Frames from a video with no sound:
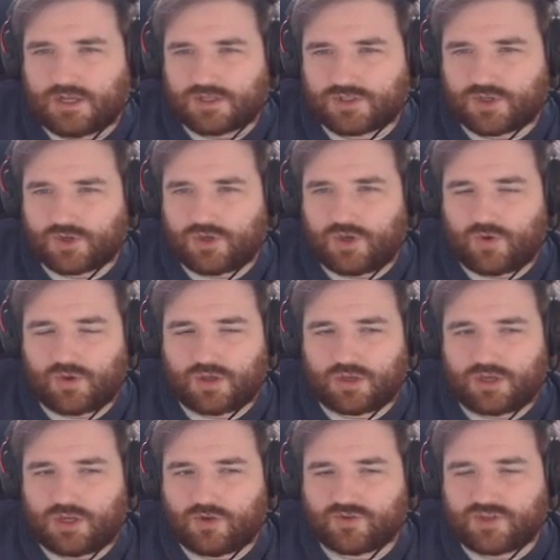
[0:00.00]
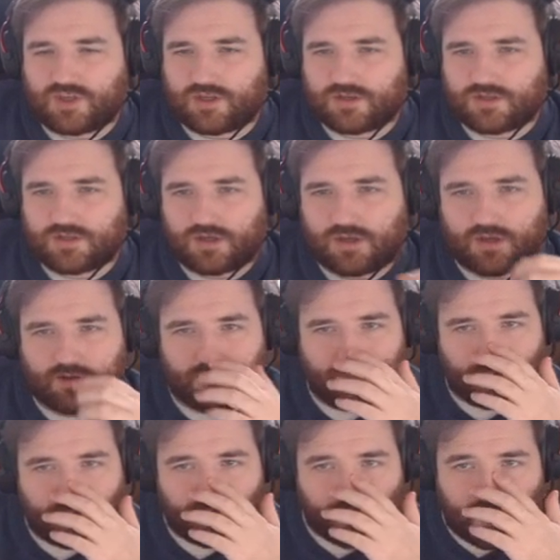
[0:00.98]
so you can use it to
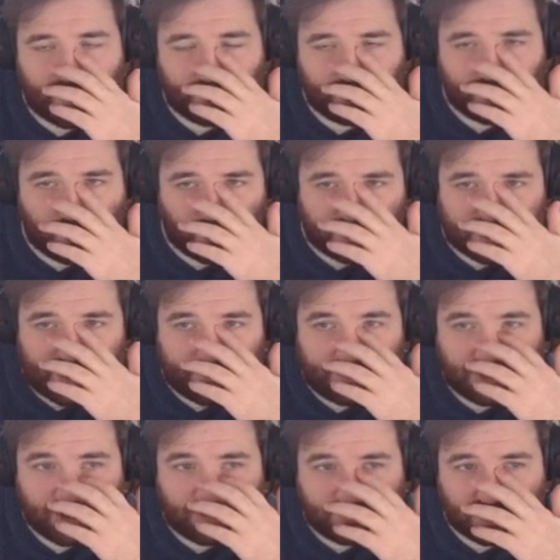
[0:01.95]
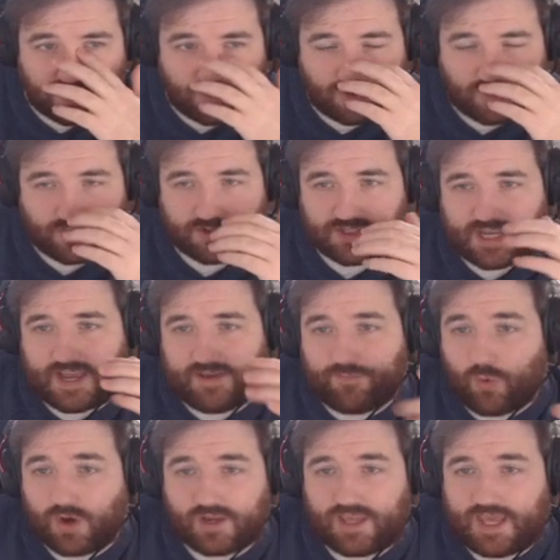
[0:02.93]
threaten 4 damage on the swords. I
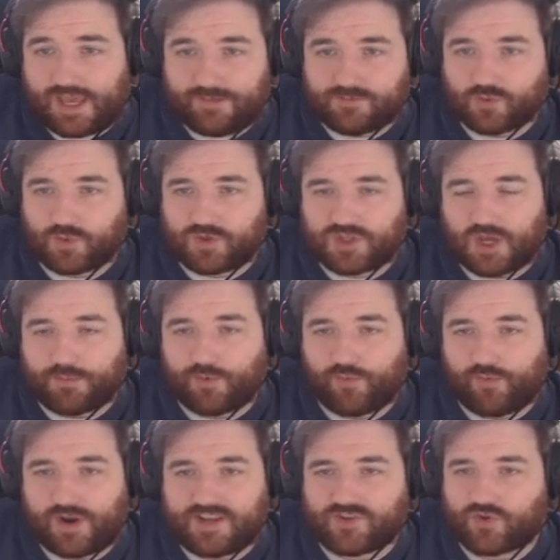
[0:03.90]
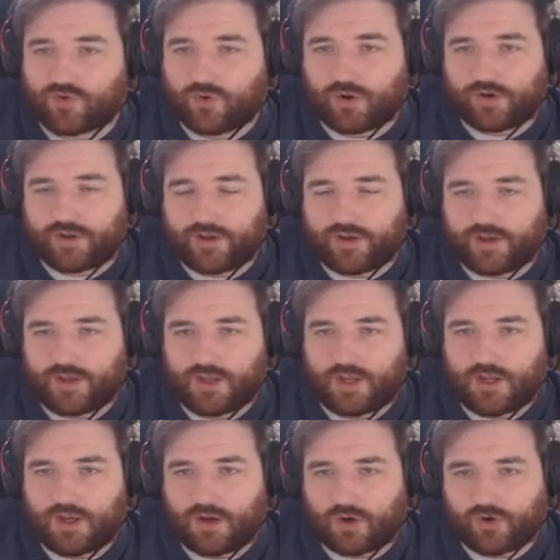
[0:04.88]
have won games with double Razor on a
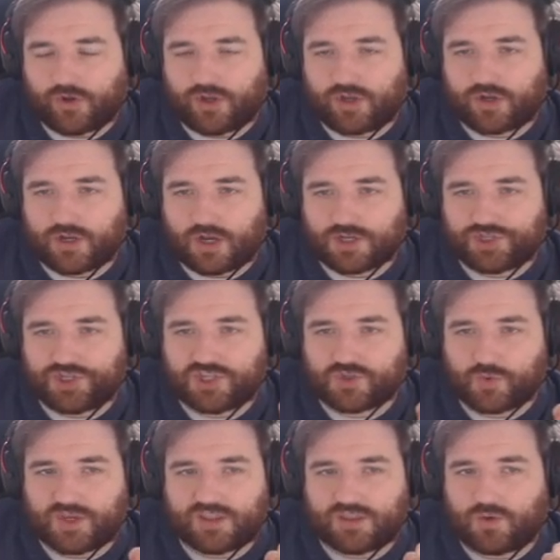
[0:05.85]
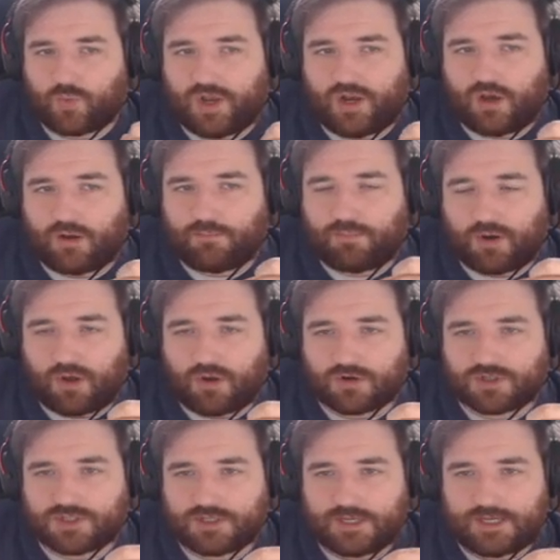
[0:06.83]
Kadachi swing that went
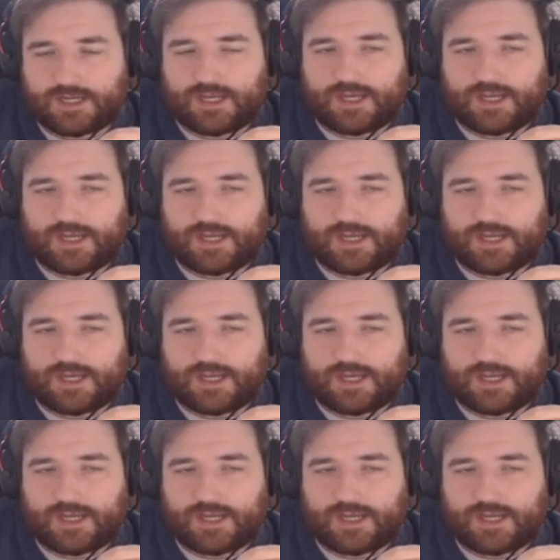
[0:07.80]
unblocked.